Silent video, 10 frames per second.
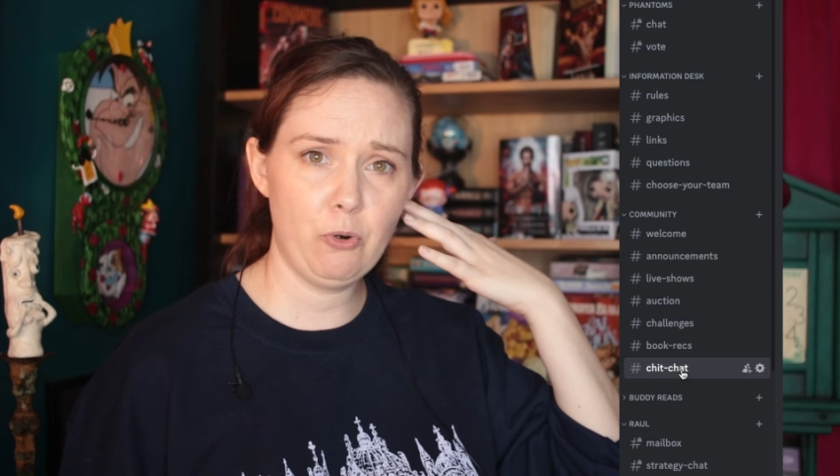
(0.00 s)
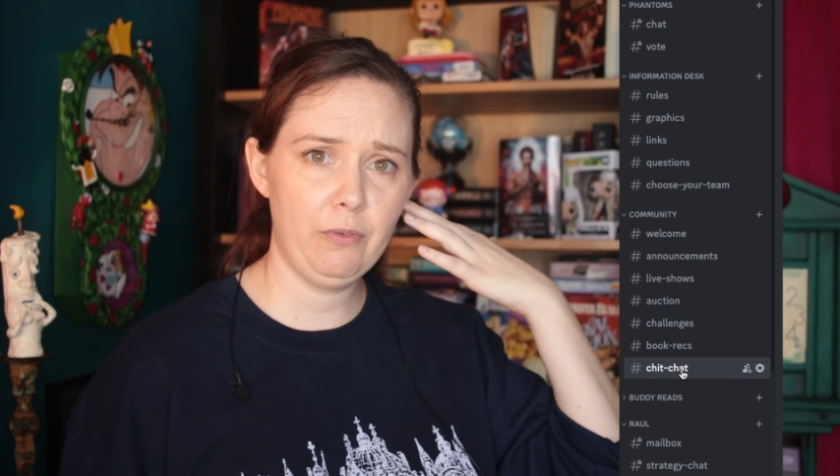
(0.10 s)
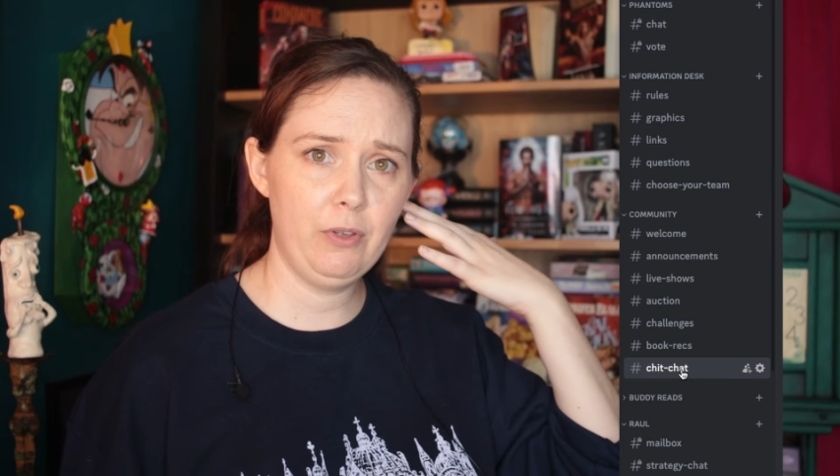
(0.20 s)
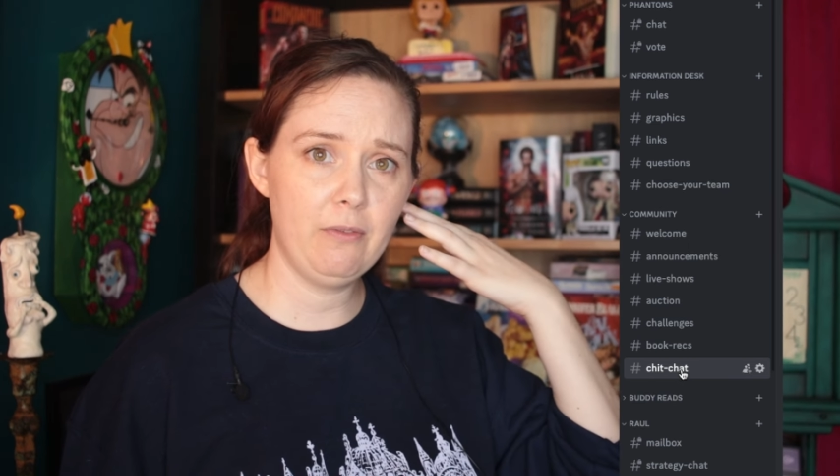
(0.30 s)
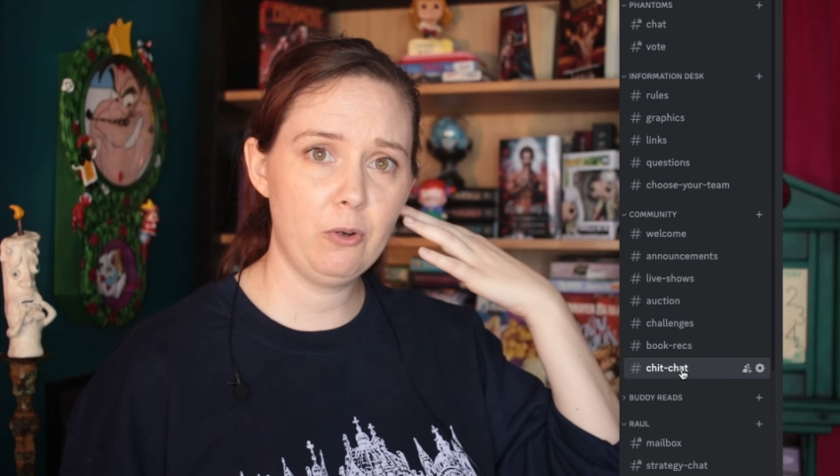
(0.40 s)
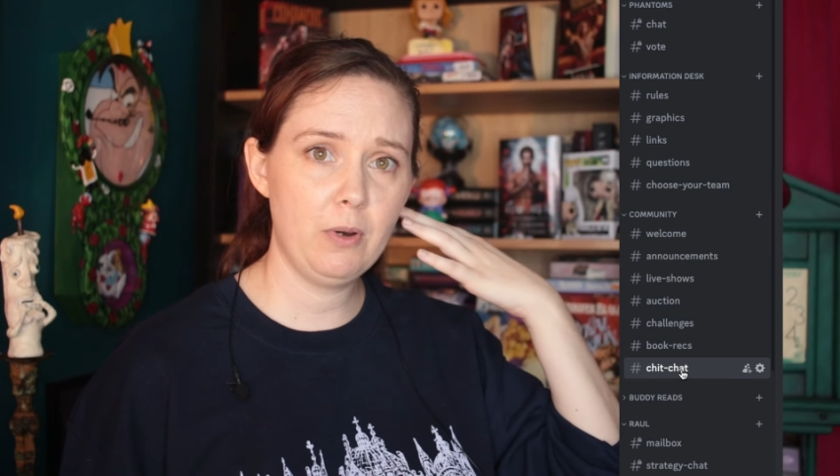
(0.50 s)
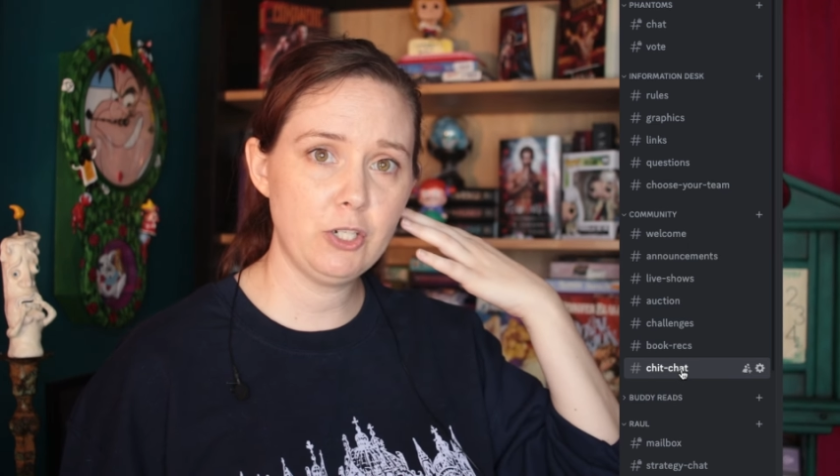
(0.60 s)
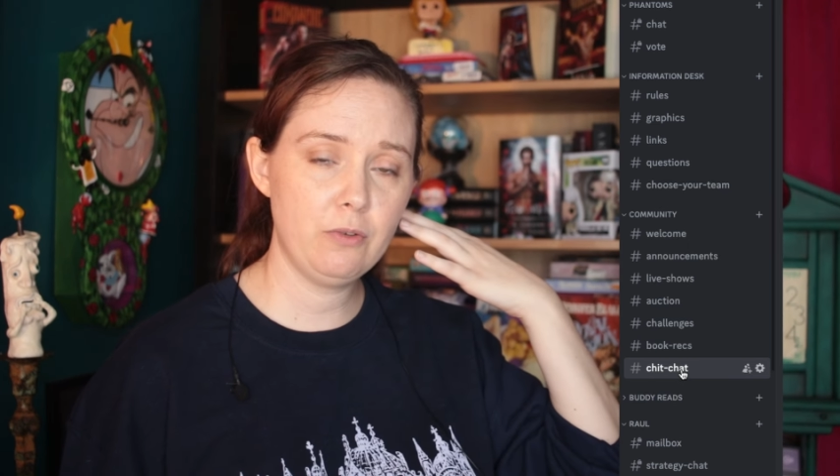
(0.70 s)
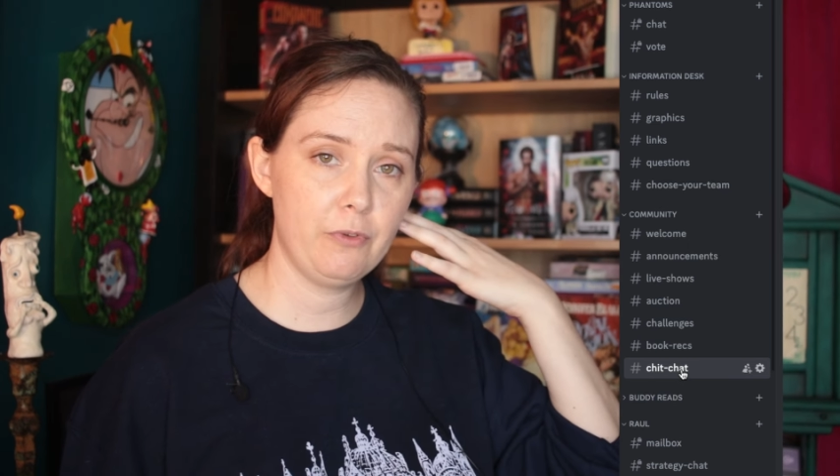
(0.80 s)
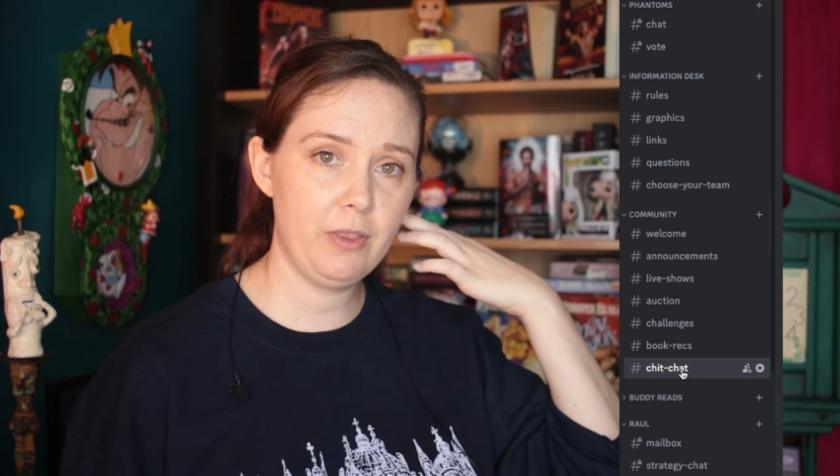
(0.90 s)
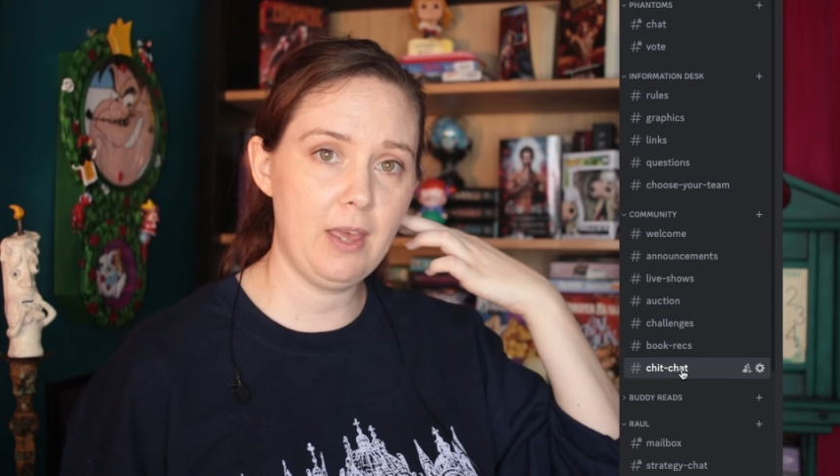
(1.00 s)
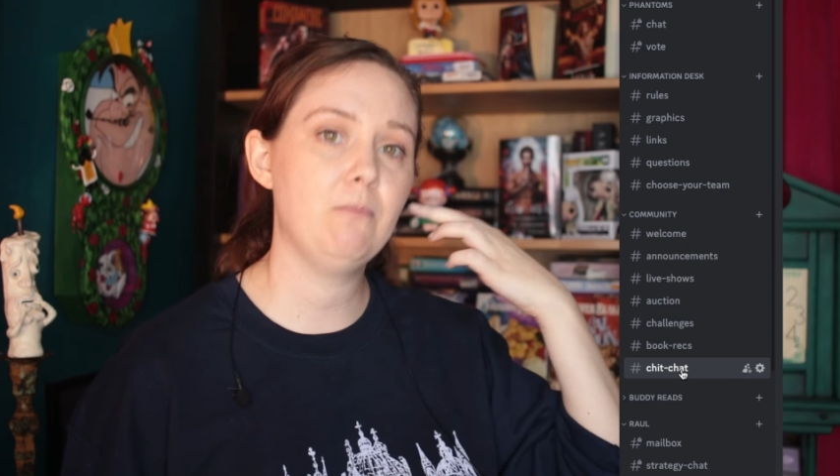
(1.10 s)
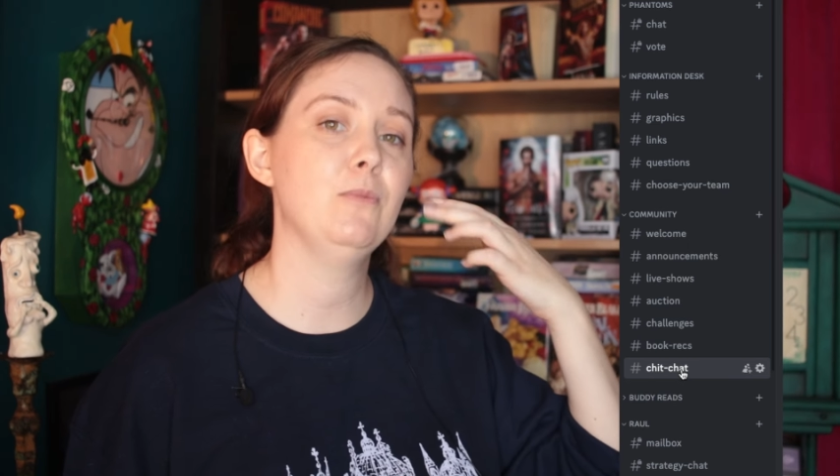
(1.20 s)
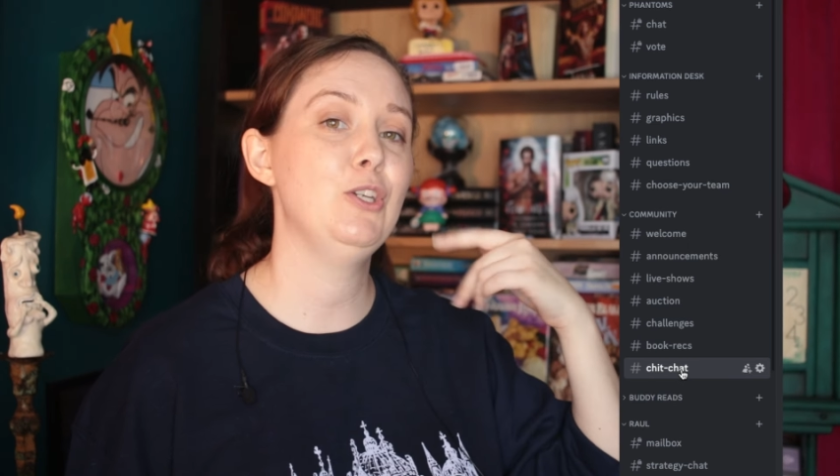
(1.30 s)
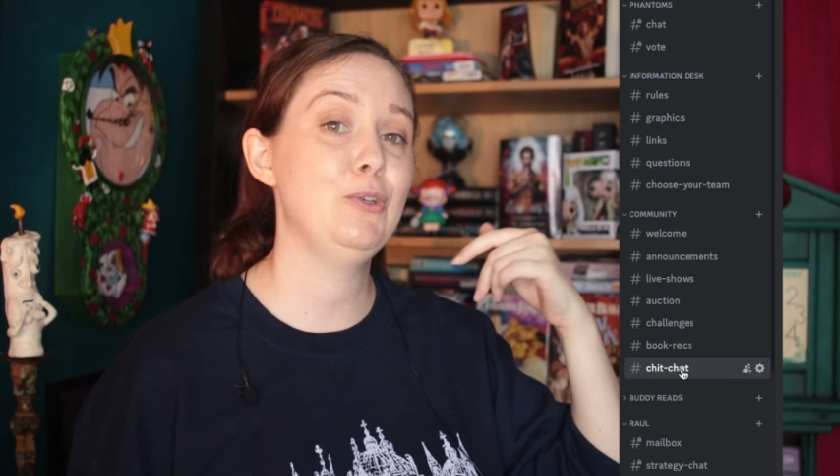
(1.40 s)
or if you have a question for
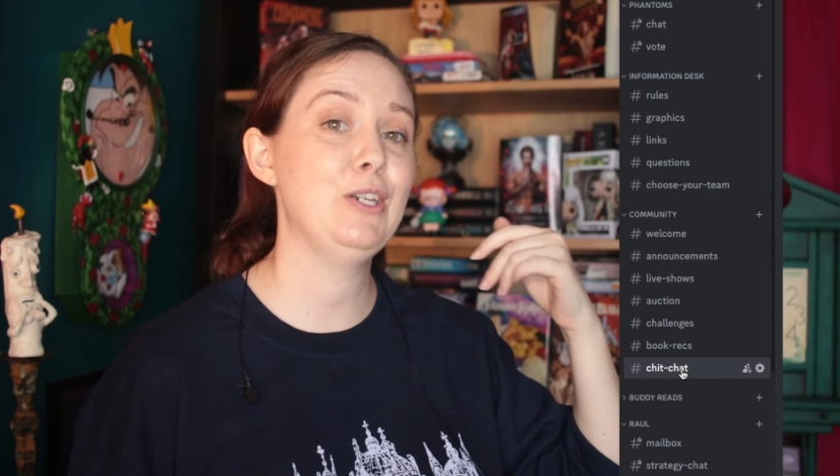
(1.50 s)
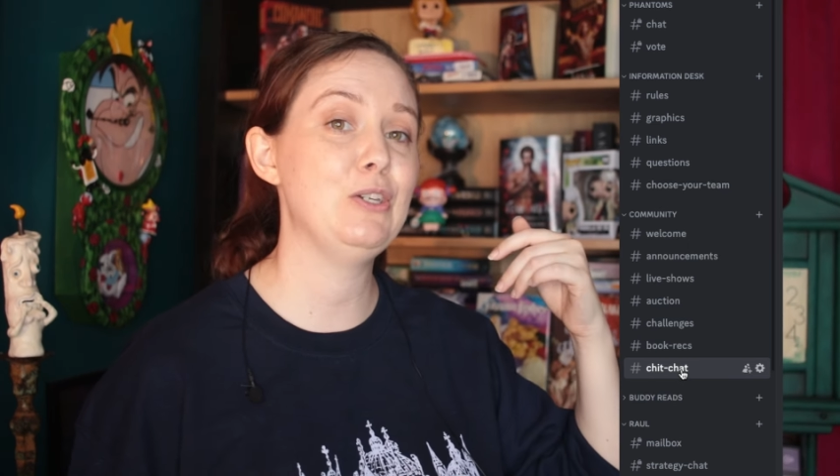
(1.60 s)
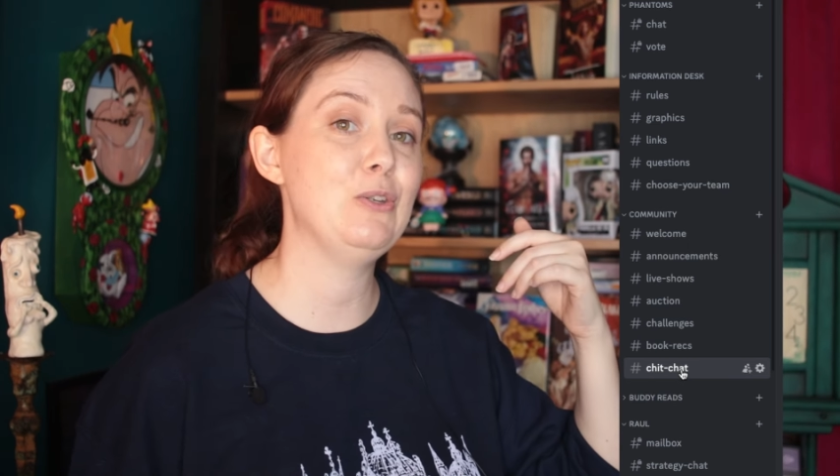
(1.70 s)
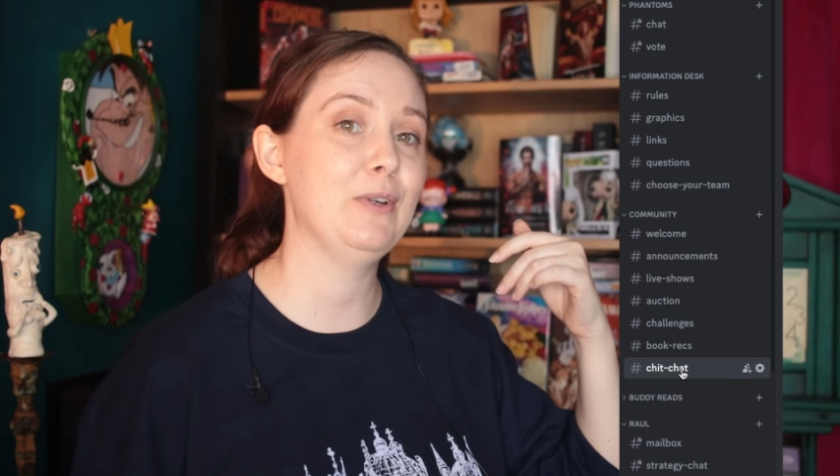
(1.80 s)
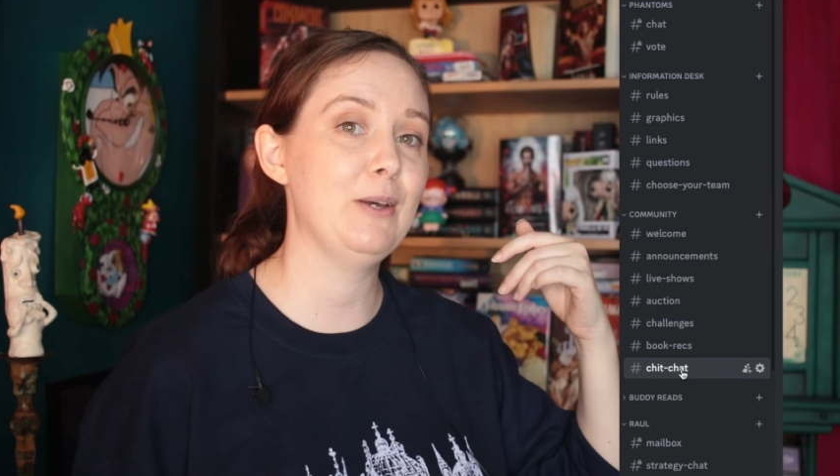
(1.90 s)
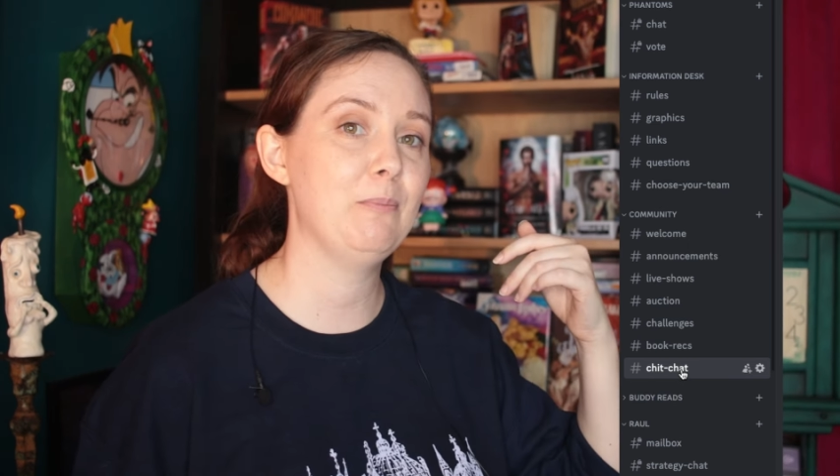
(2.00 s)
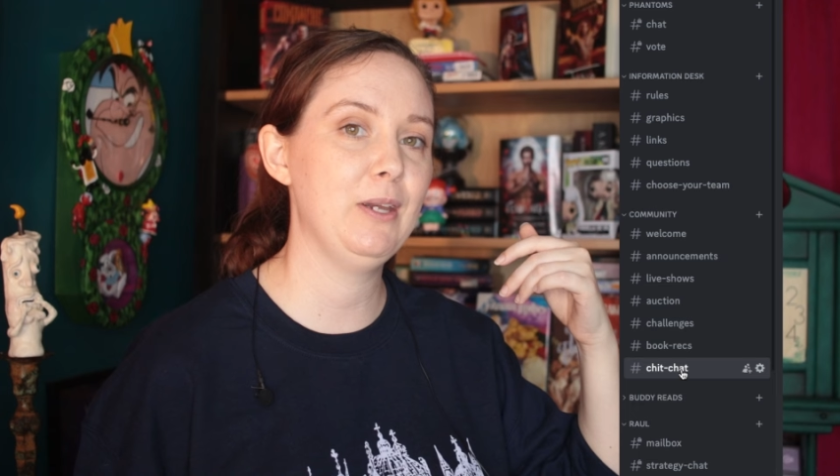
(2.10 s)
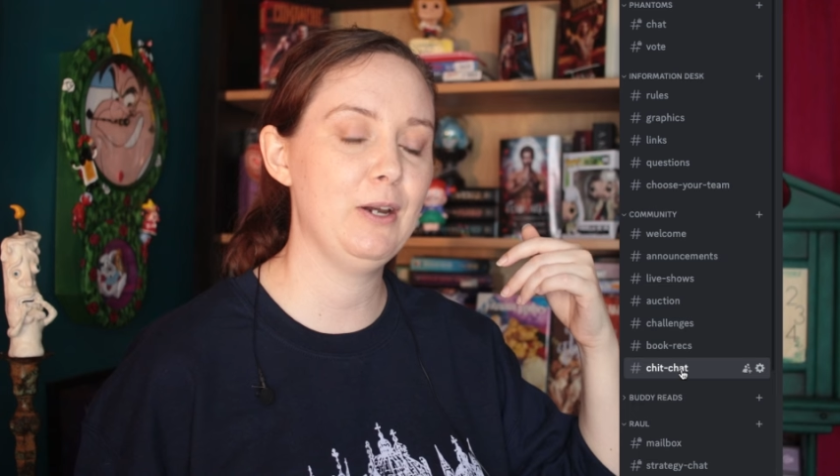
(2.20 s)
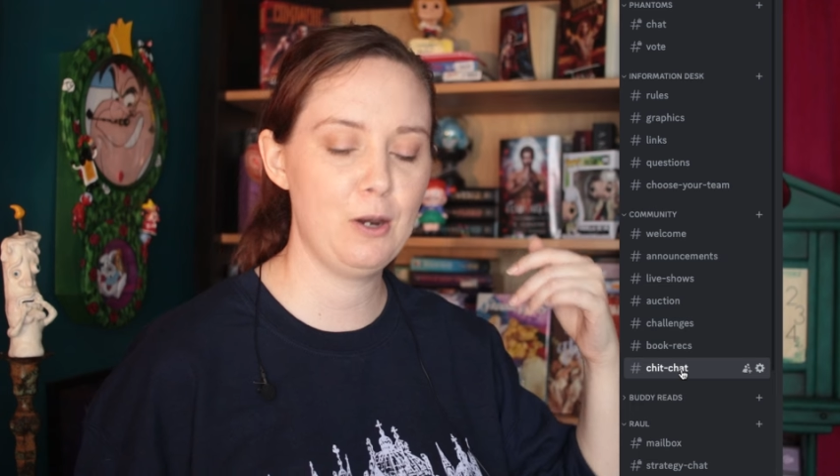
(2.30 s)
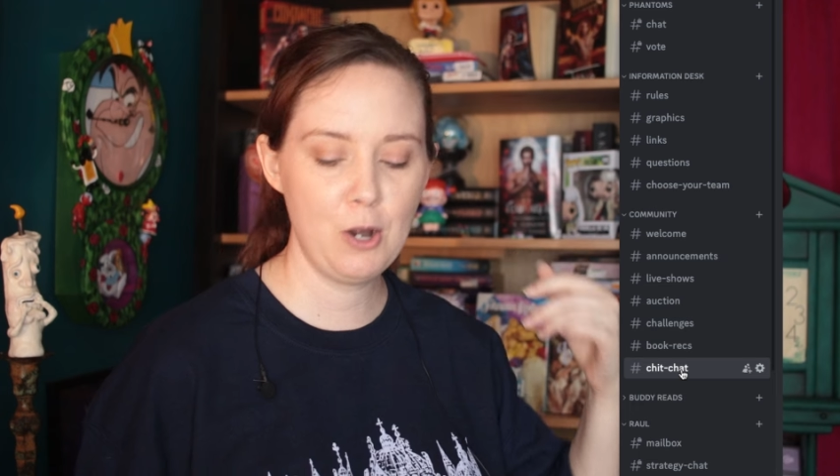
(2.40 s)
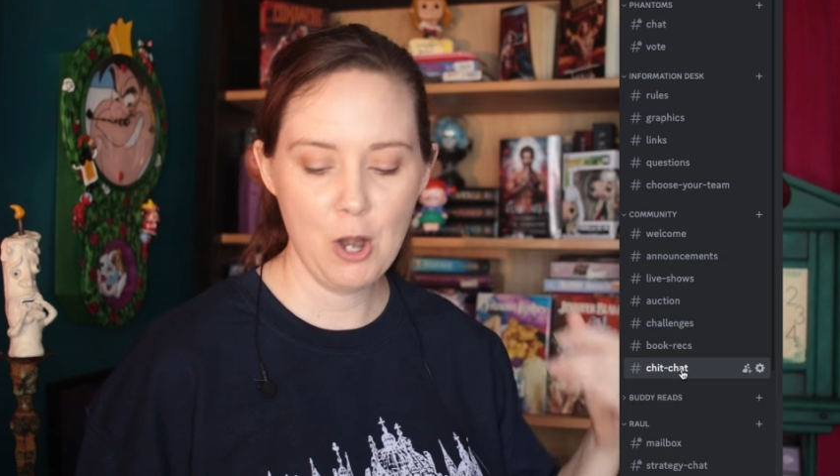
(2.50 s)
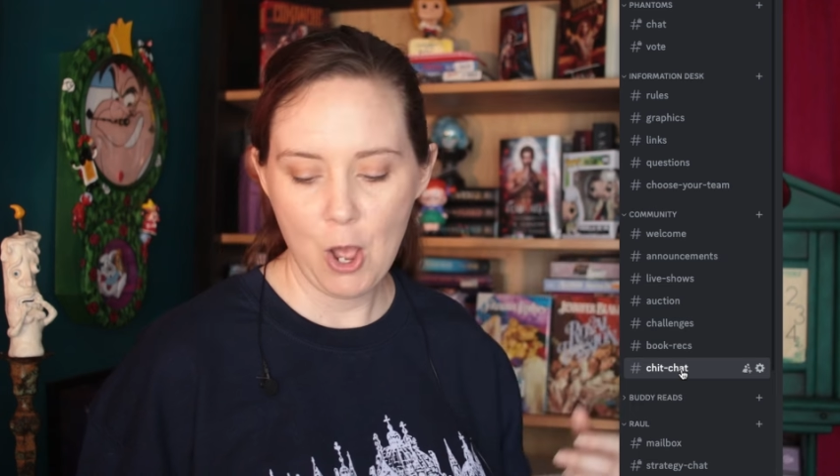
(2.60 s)
them, you need to do it up here.